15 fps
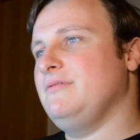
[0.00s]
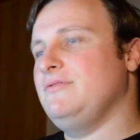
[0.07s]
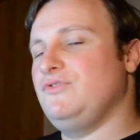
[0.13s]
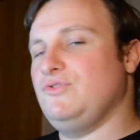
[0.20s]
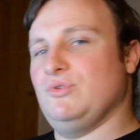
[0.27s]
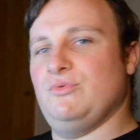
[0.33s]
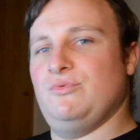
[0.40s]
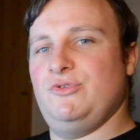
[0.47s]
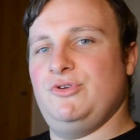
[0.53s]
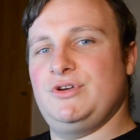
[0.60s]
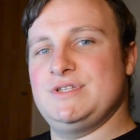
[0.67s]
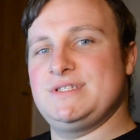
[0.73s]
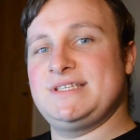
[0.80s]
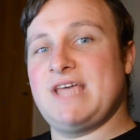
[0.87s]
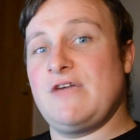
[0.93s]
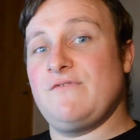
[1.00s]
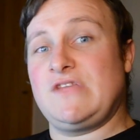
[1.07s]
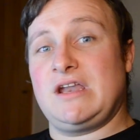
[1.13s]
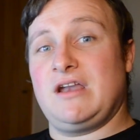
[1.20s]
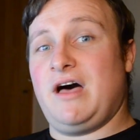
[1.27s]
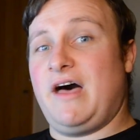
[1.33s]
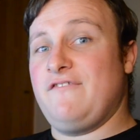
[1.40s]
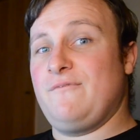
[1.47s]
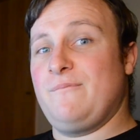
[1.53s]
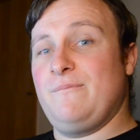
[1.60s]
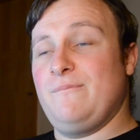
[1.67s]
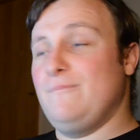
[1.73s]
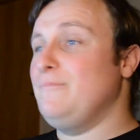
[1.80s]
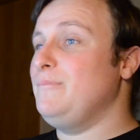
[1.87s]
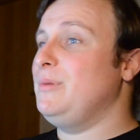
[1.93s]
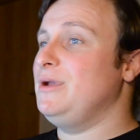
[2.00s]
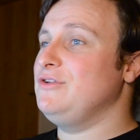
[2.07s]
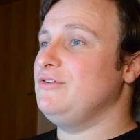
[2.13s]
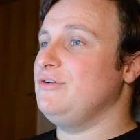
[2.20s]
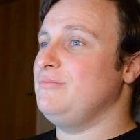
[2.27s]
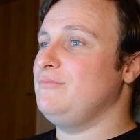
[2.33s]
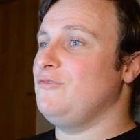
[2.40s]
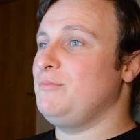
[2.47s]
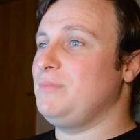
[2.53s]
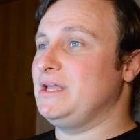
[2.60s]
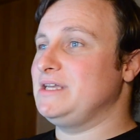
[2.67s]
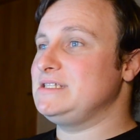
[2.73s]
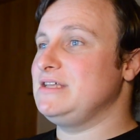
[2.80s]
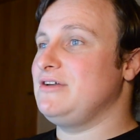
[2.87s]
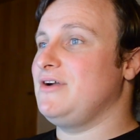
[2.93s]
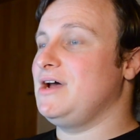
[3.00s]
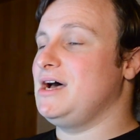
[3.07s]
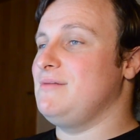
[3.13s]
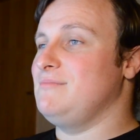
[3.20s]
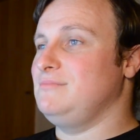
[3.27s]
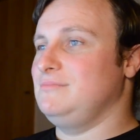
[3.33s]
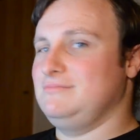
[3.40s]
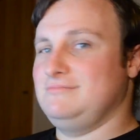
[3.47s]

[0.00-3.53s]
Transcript: So you can save their life, but not replace their arm.